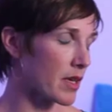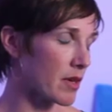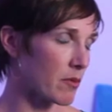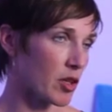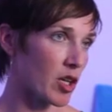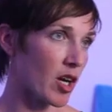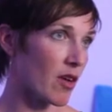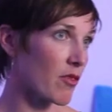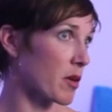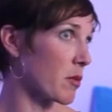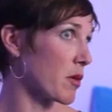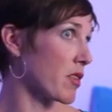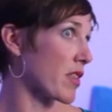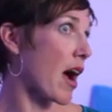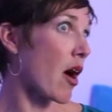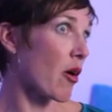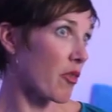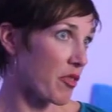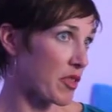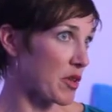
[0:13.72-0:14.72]
in recovery
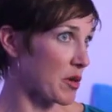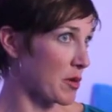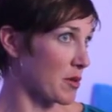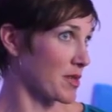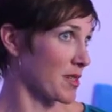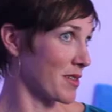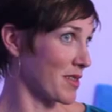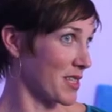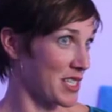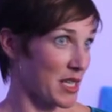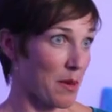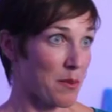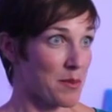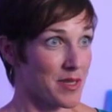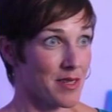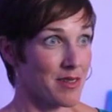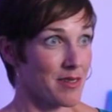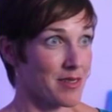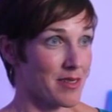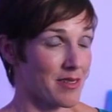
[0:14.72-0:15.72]
without the use of the
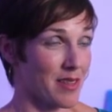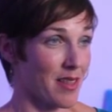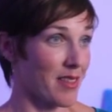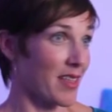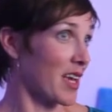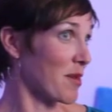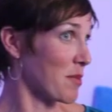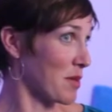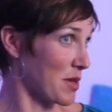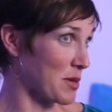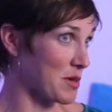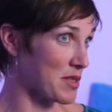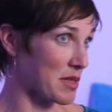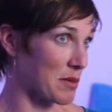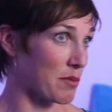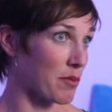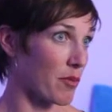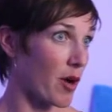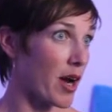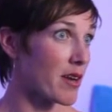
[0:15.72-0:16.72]
substance that they had been
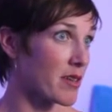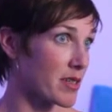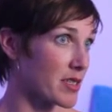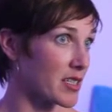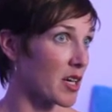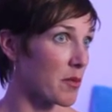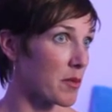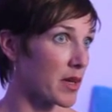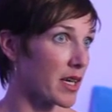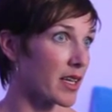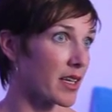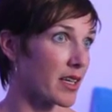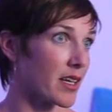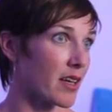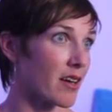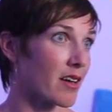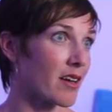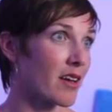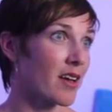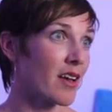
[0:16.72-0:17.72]
using prior to coming in here.